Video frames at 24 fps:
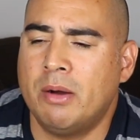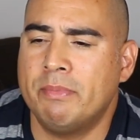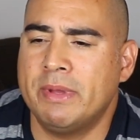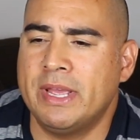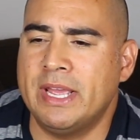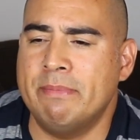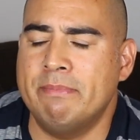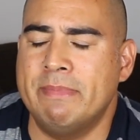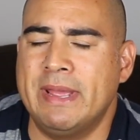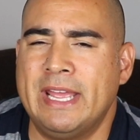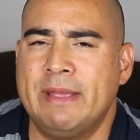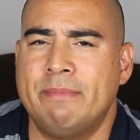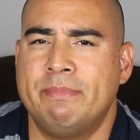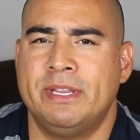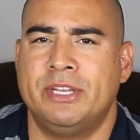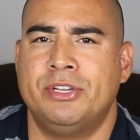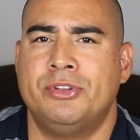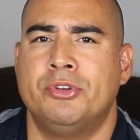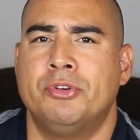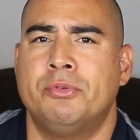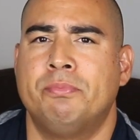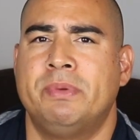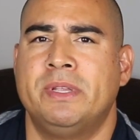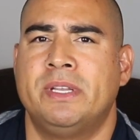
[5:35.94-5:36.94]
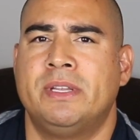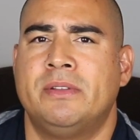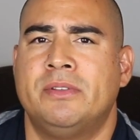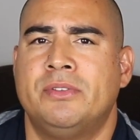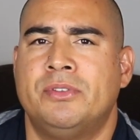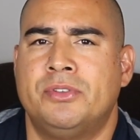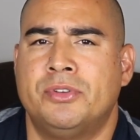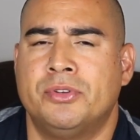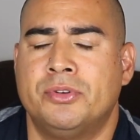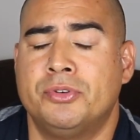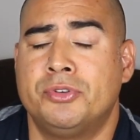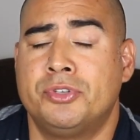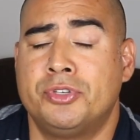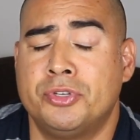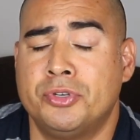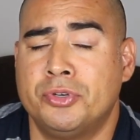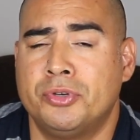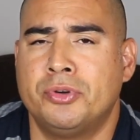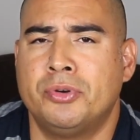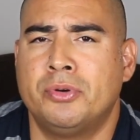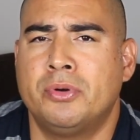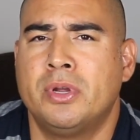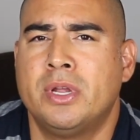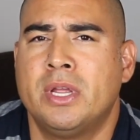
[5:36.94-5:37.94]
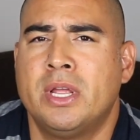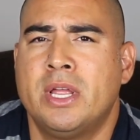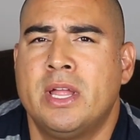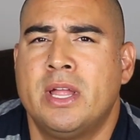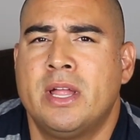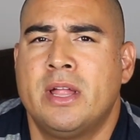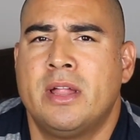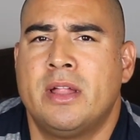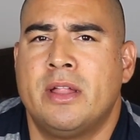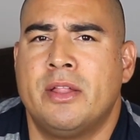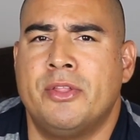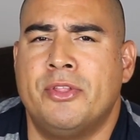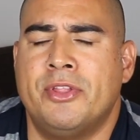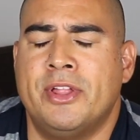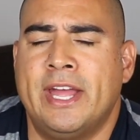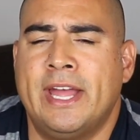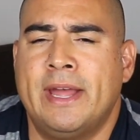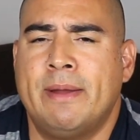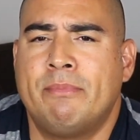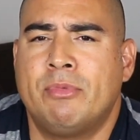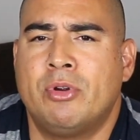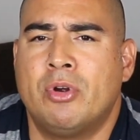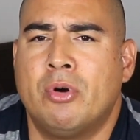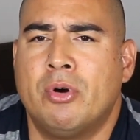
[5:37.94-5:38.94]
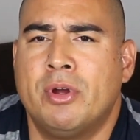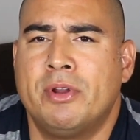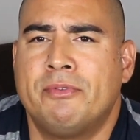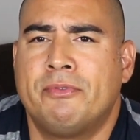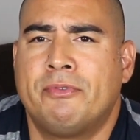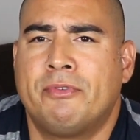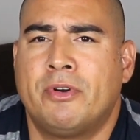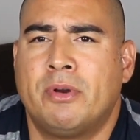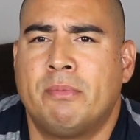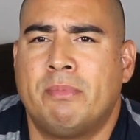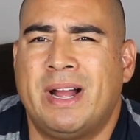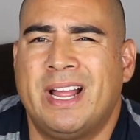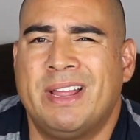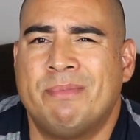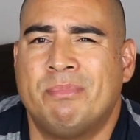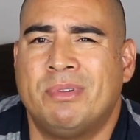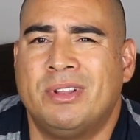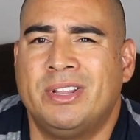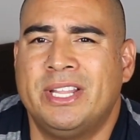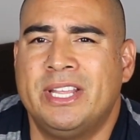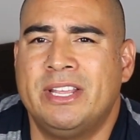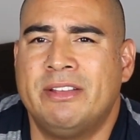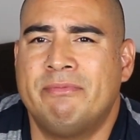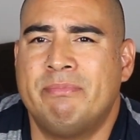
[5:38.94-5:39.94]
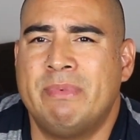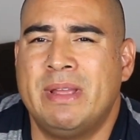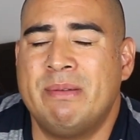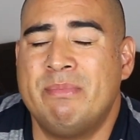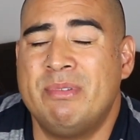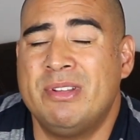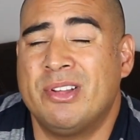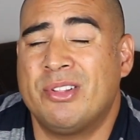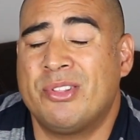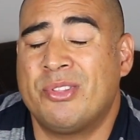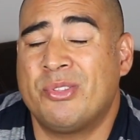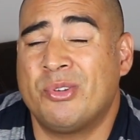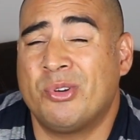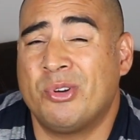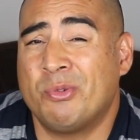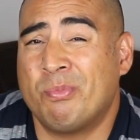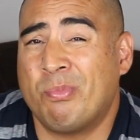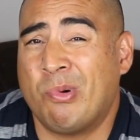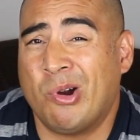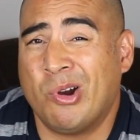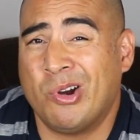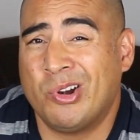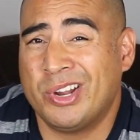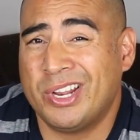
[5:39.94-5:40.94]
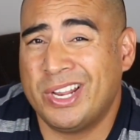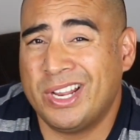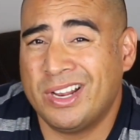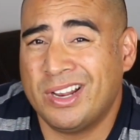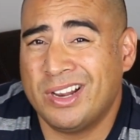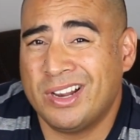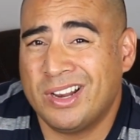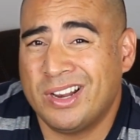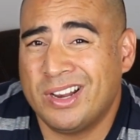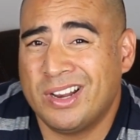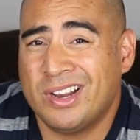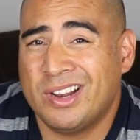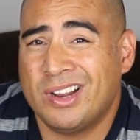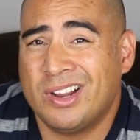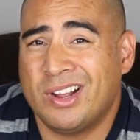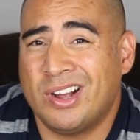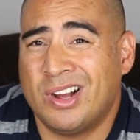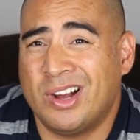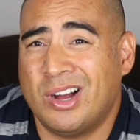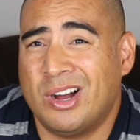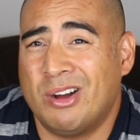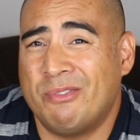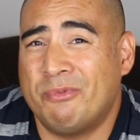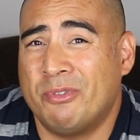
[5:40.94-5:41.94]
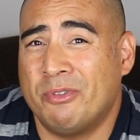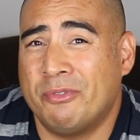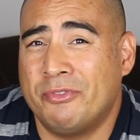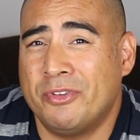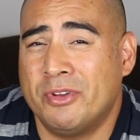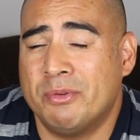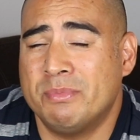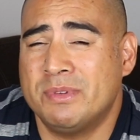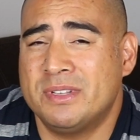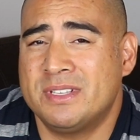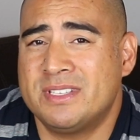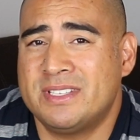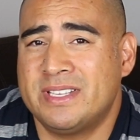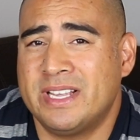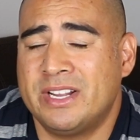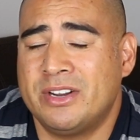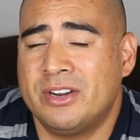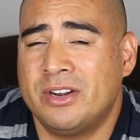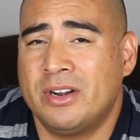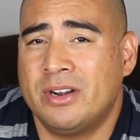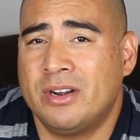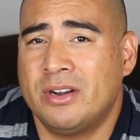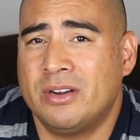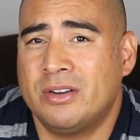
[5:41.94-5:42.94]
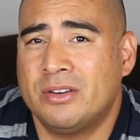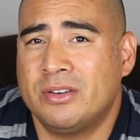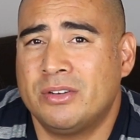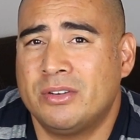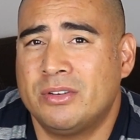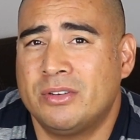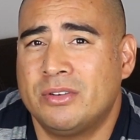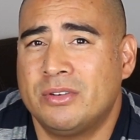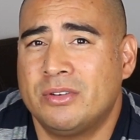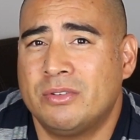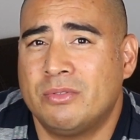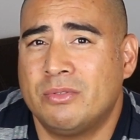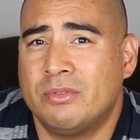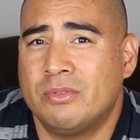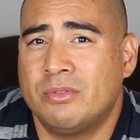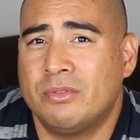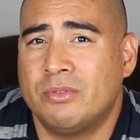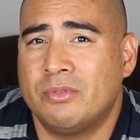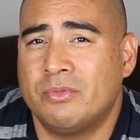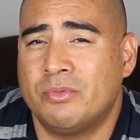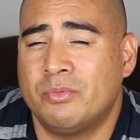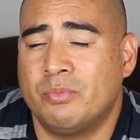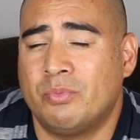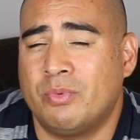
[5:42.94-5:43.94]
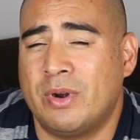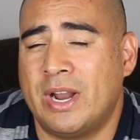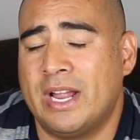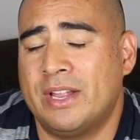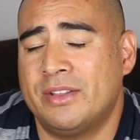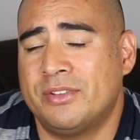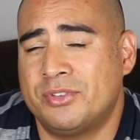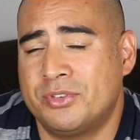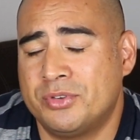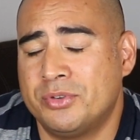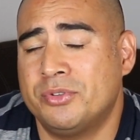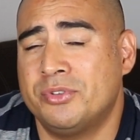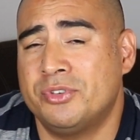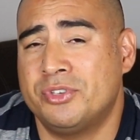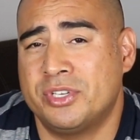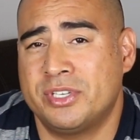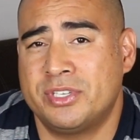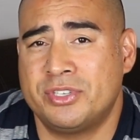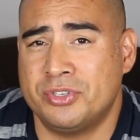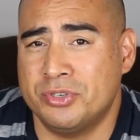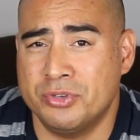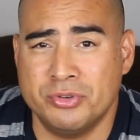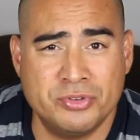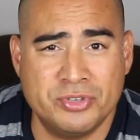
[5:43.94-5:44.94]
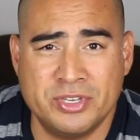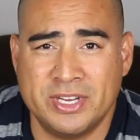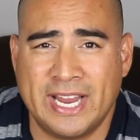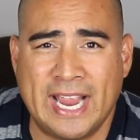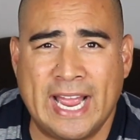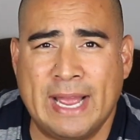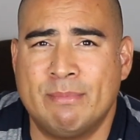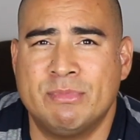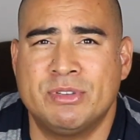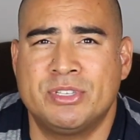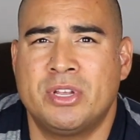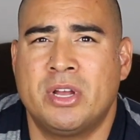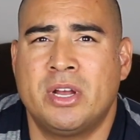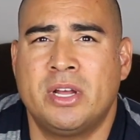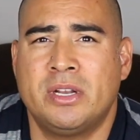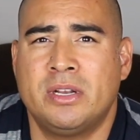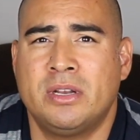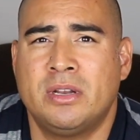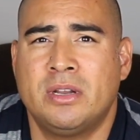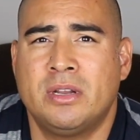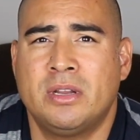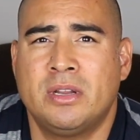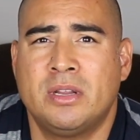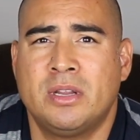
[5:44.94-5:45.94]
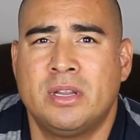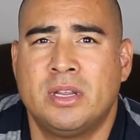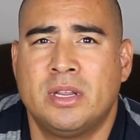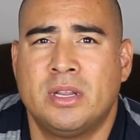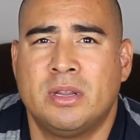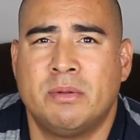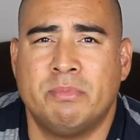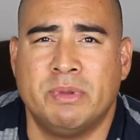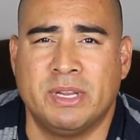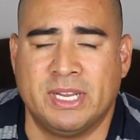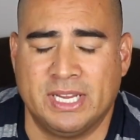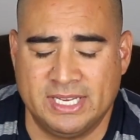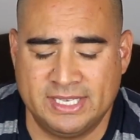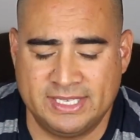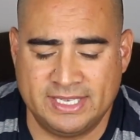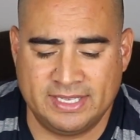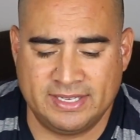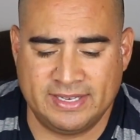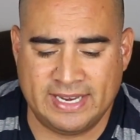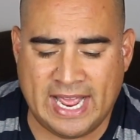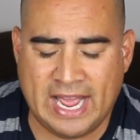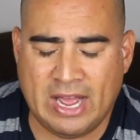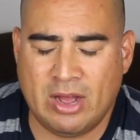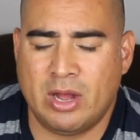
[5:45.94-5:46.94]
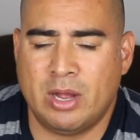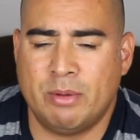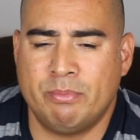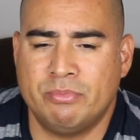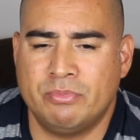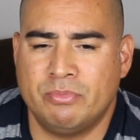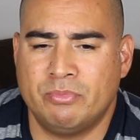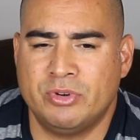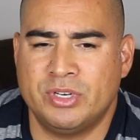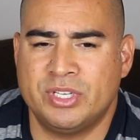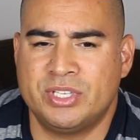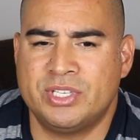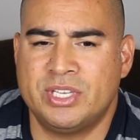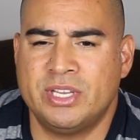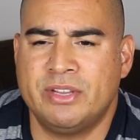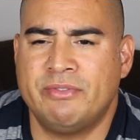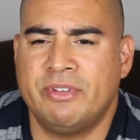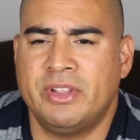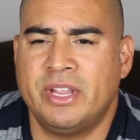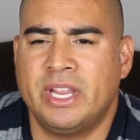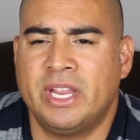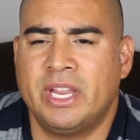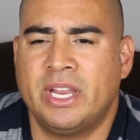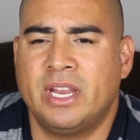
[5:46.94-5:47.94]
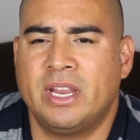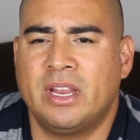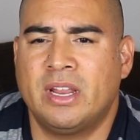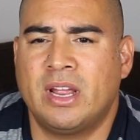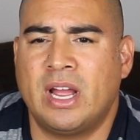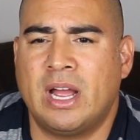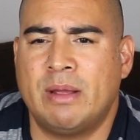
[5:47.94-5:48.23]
It may be due to them going from, I believe, maybe a third-party fulfillment center to just using Amazon, because now I'm receiving